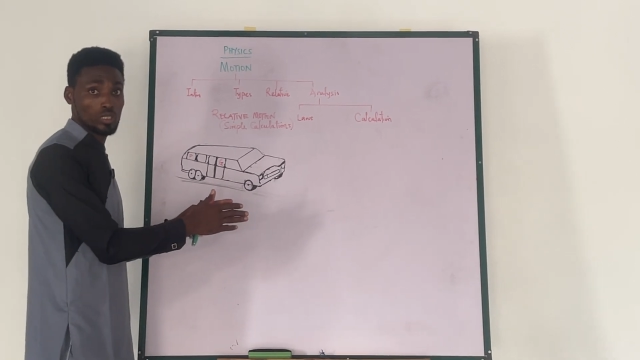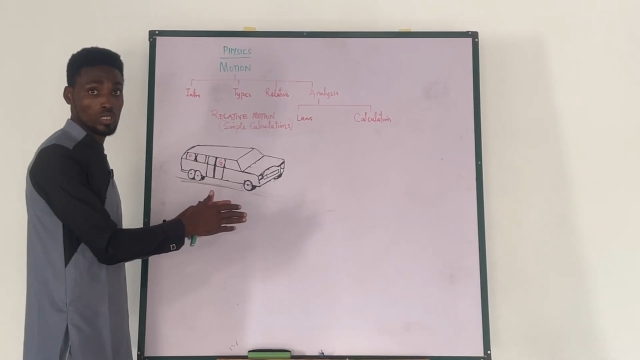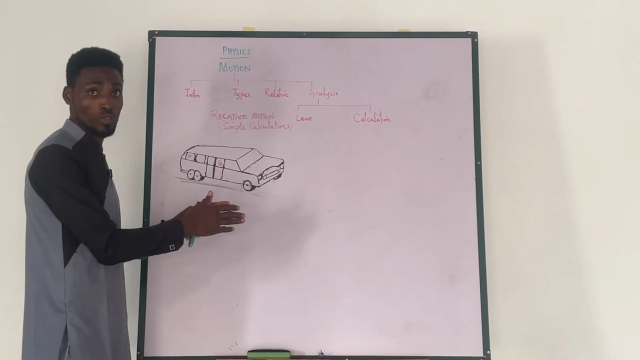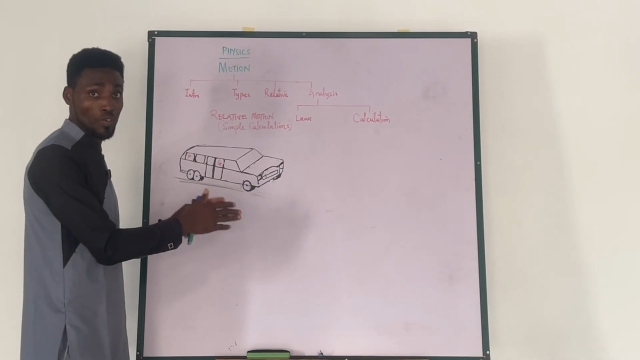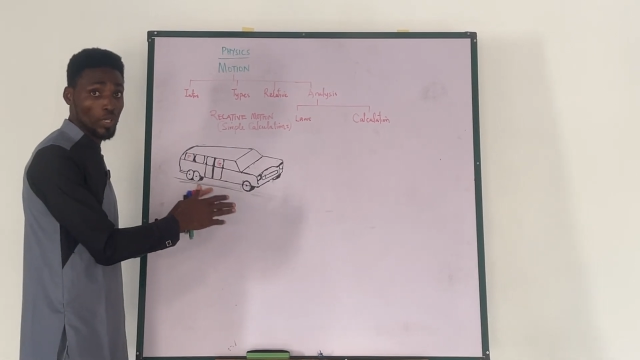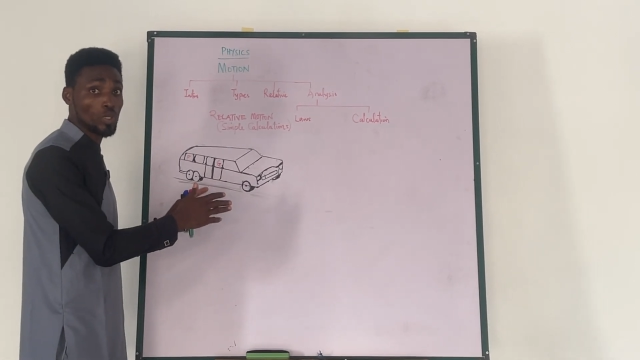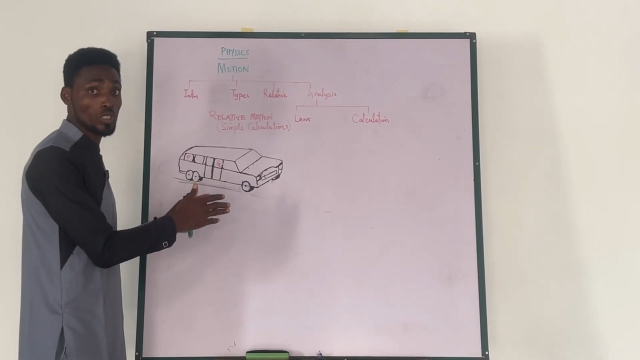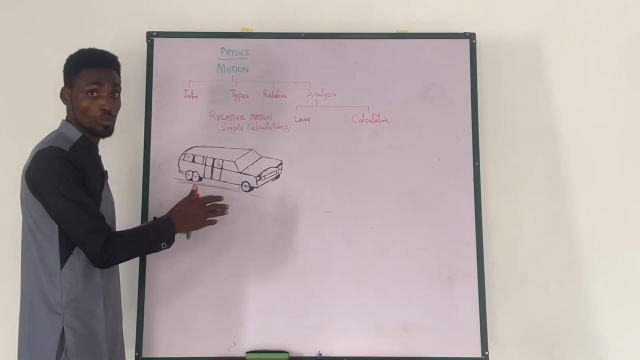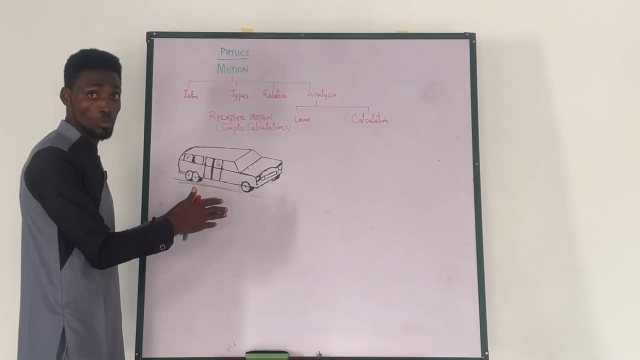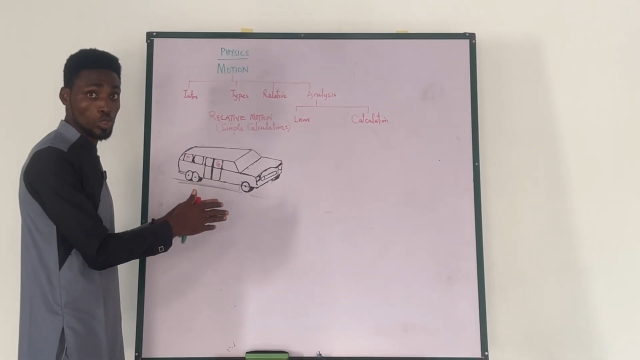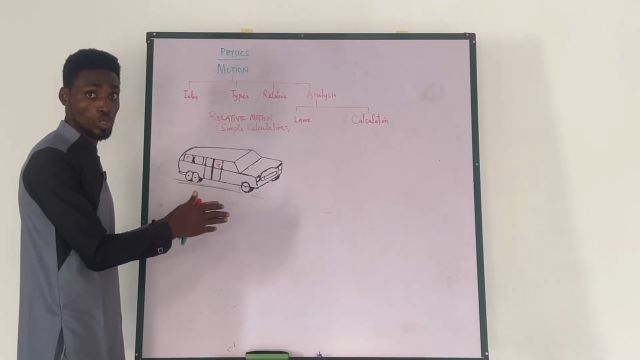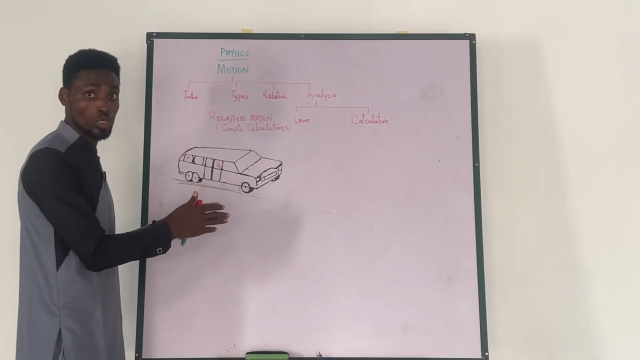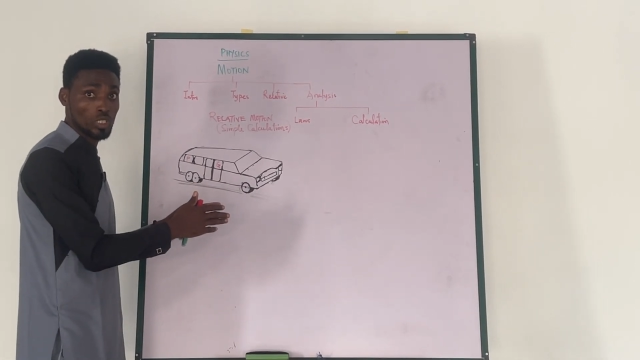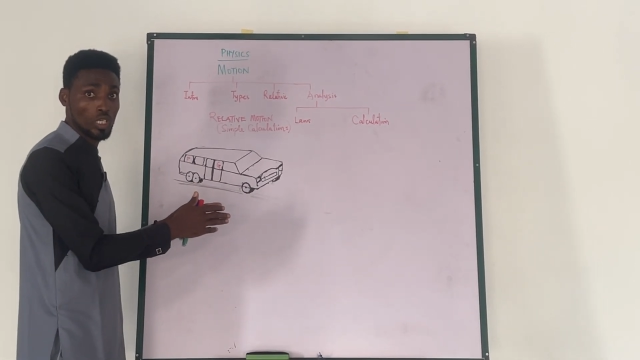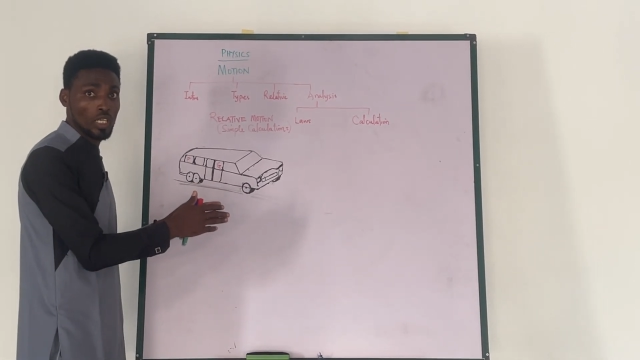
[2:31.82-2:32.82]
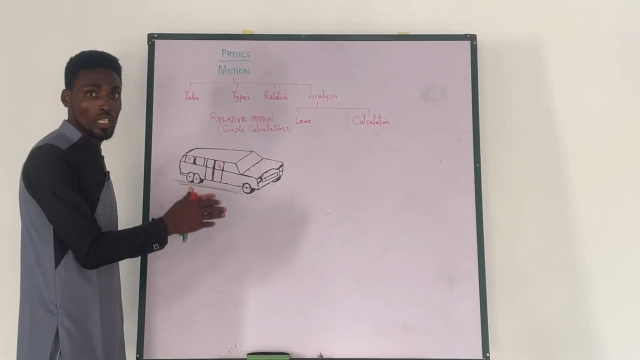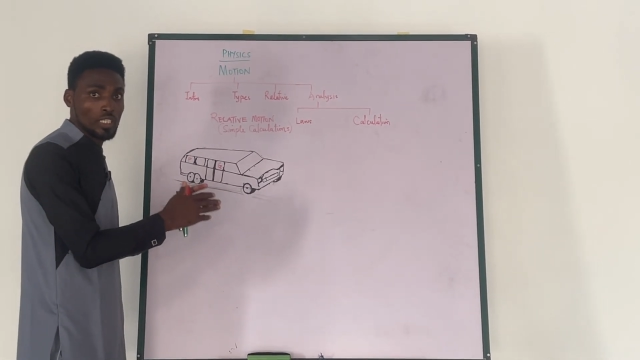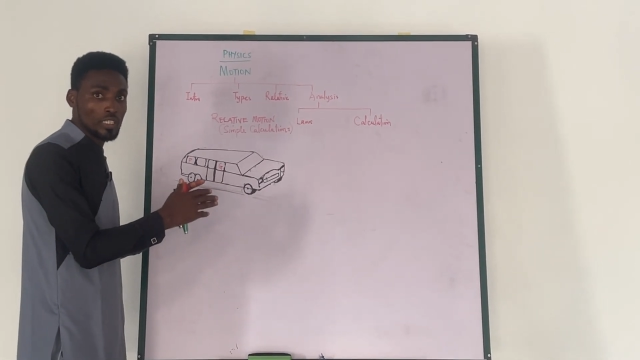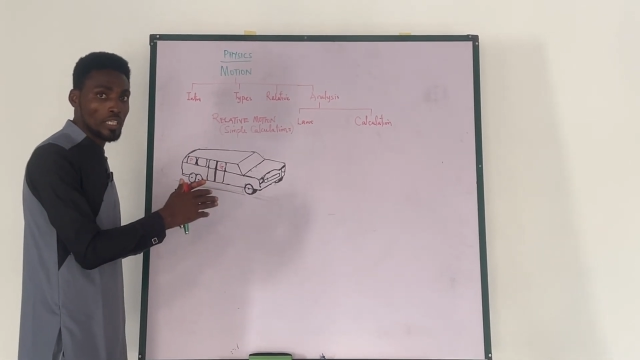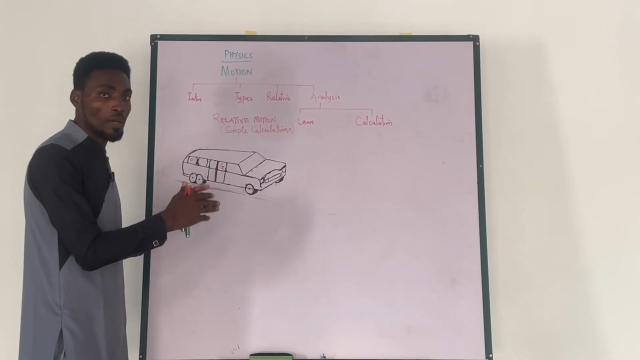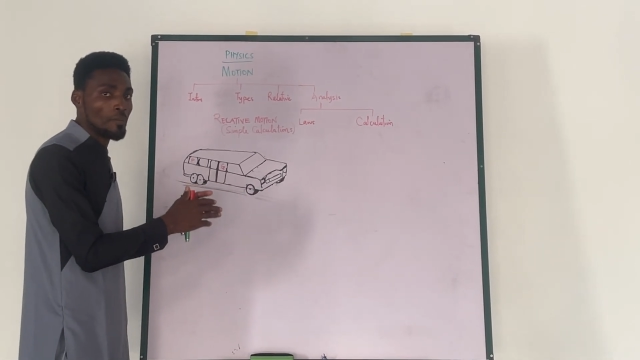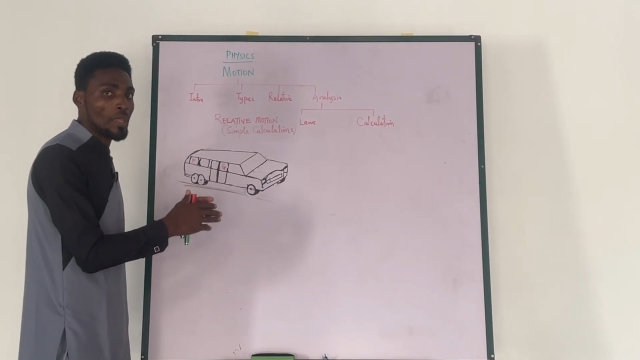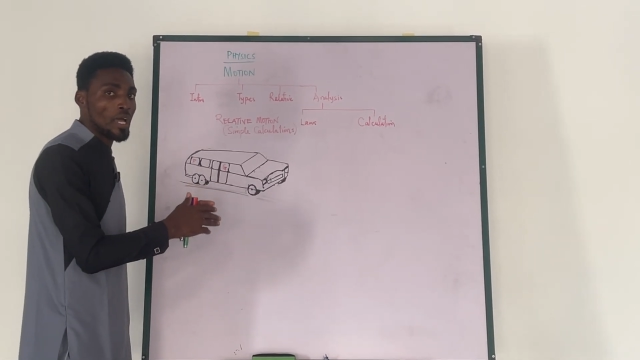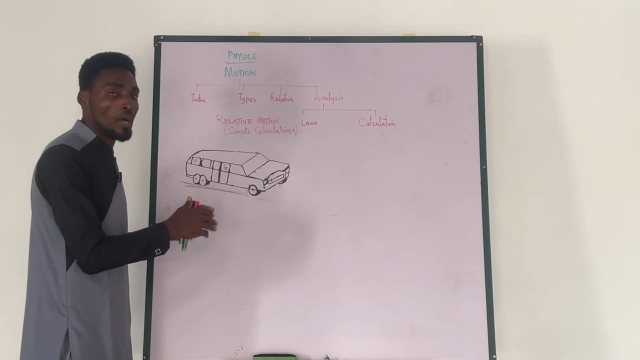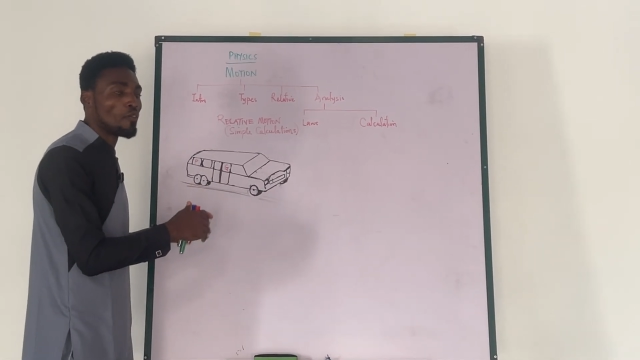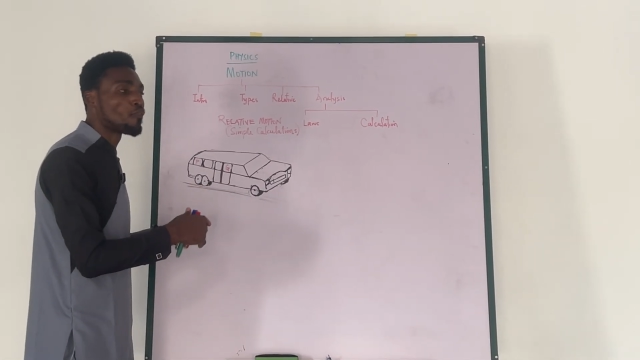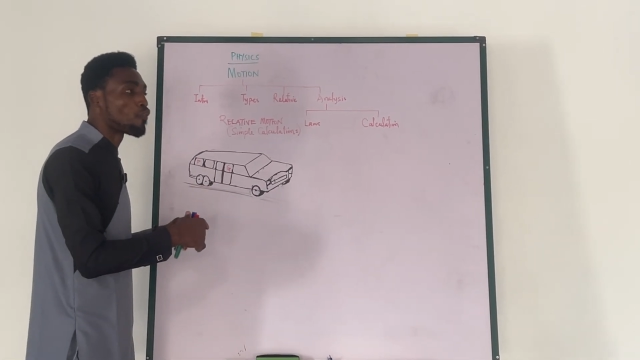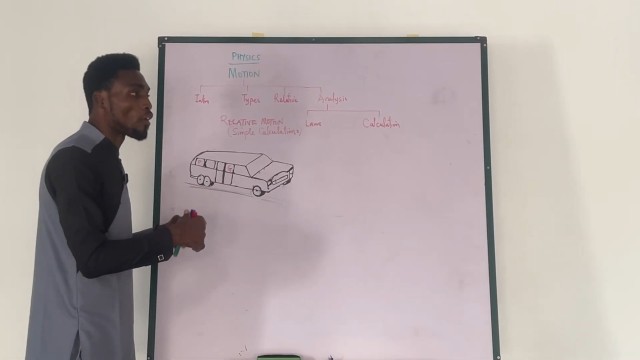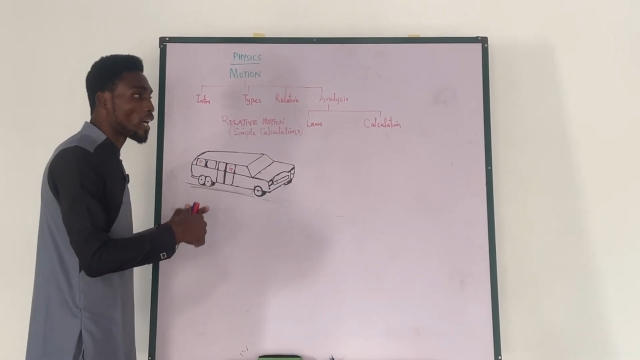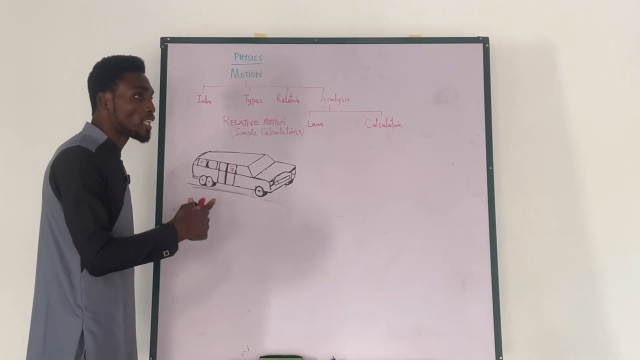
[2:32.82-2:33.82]
The vehicle is in motion.
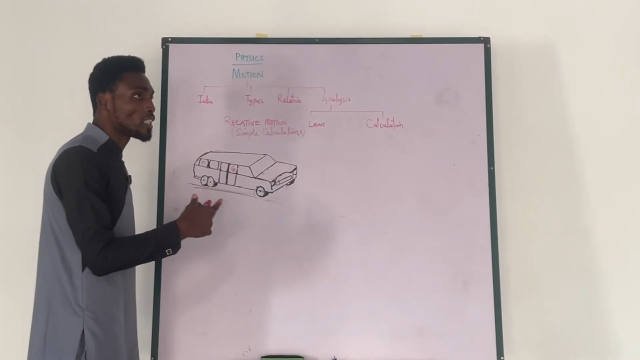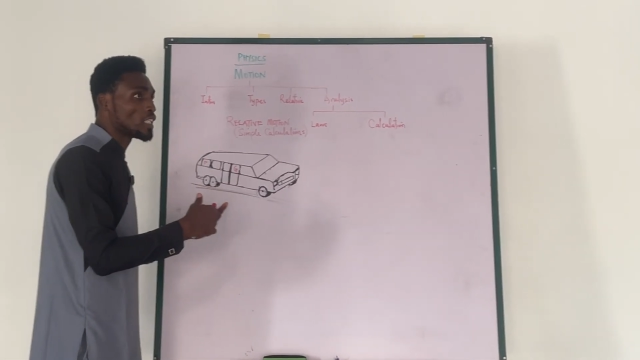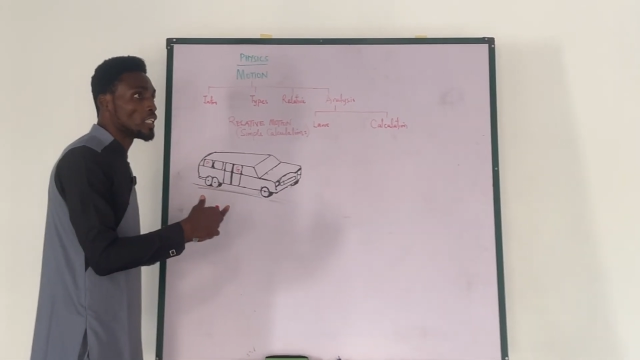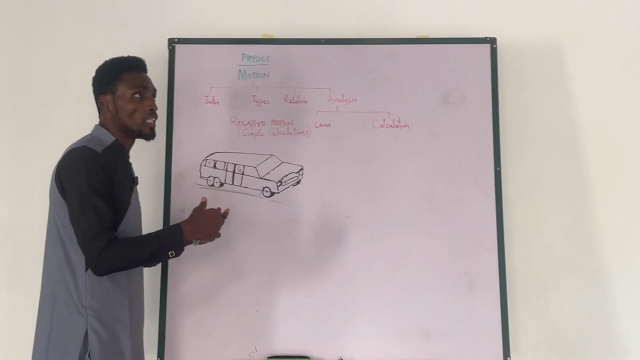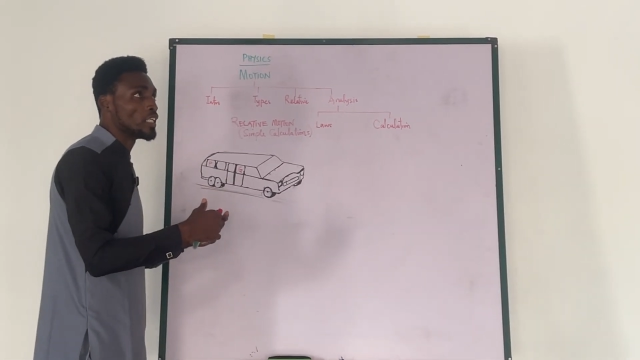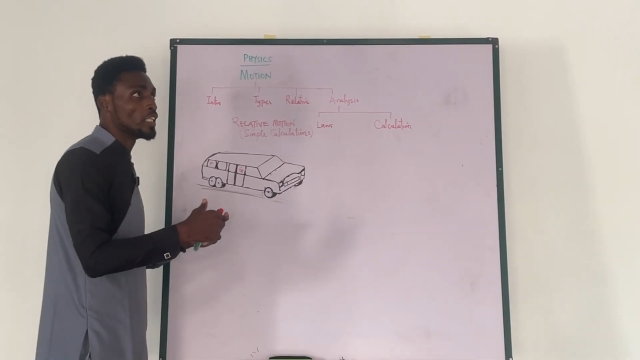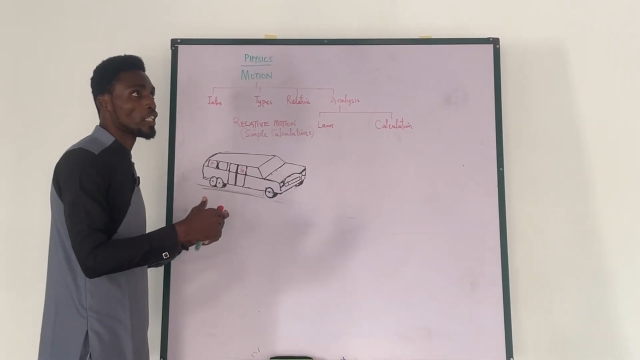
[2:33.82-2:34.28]
Forget the